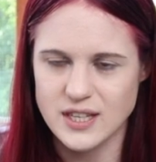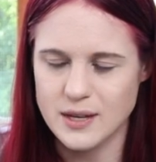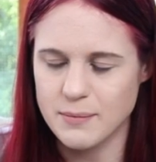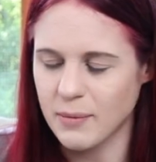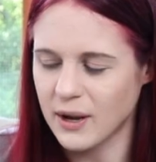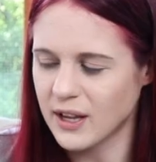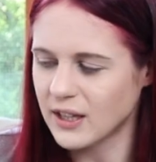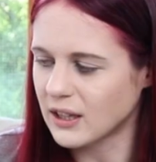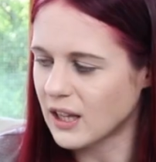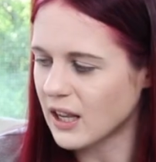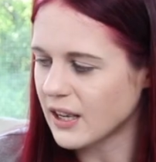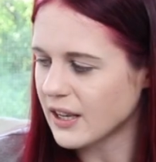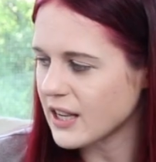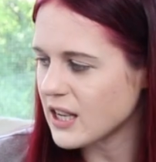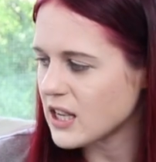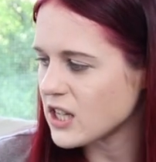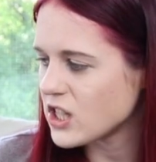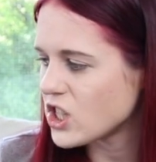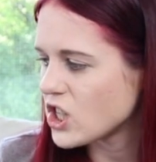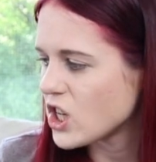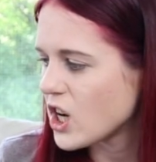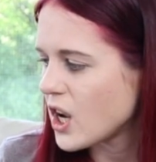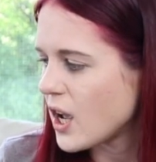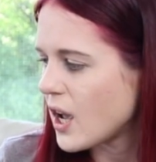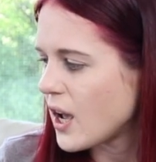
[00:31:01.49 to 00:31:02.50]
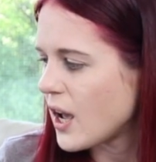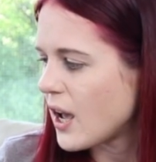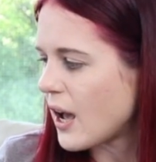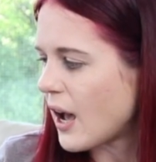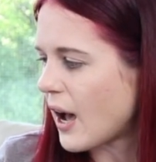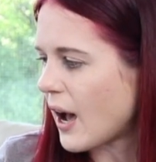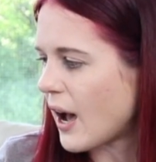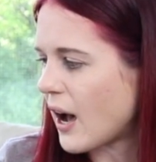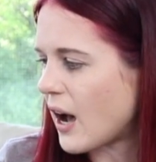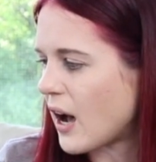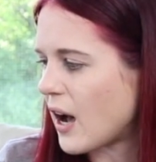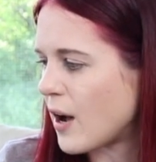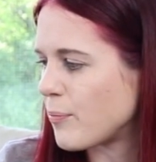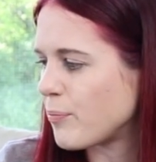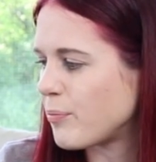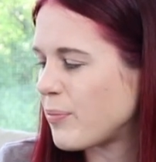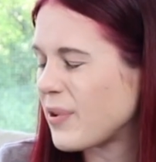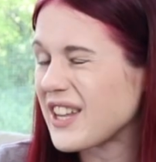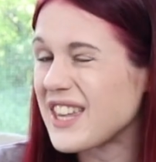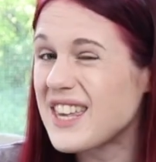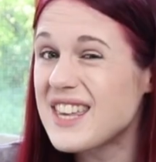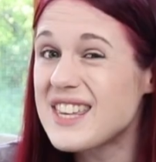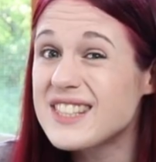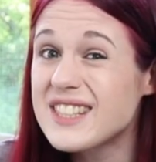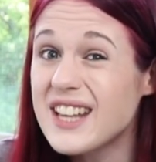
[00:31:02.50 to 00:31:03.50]
in my luggage. Um,
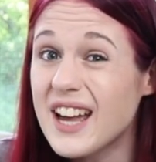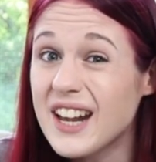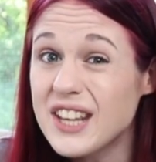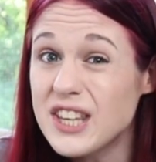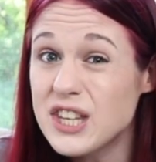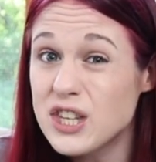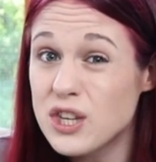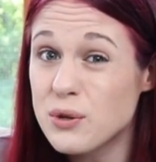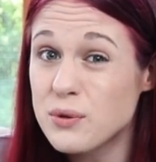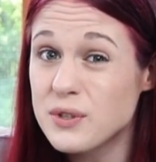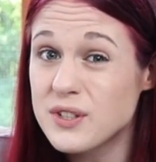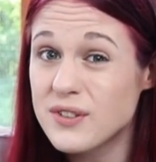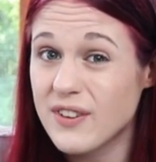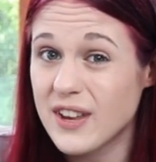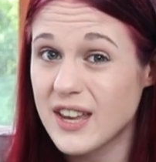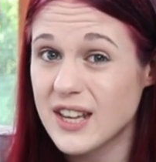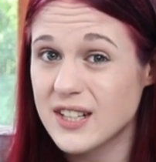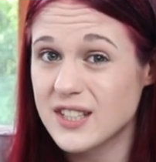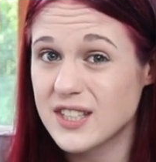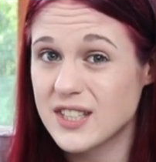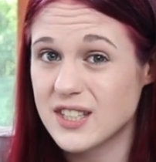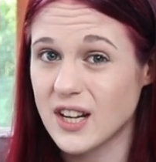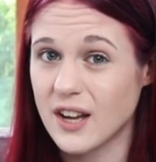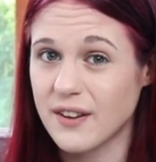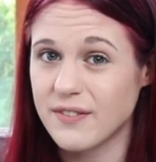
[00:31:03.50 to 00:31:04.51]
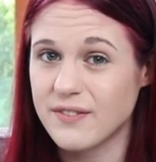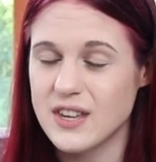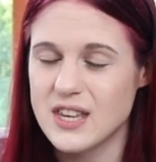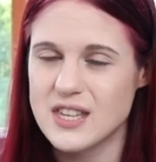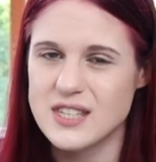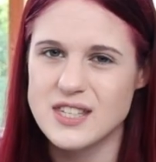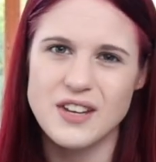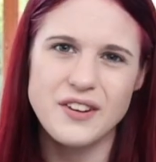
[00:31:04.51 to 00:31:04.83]
but he's not a huge fan of stuffies.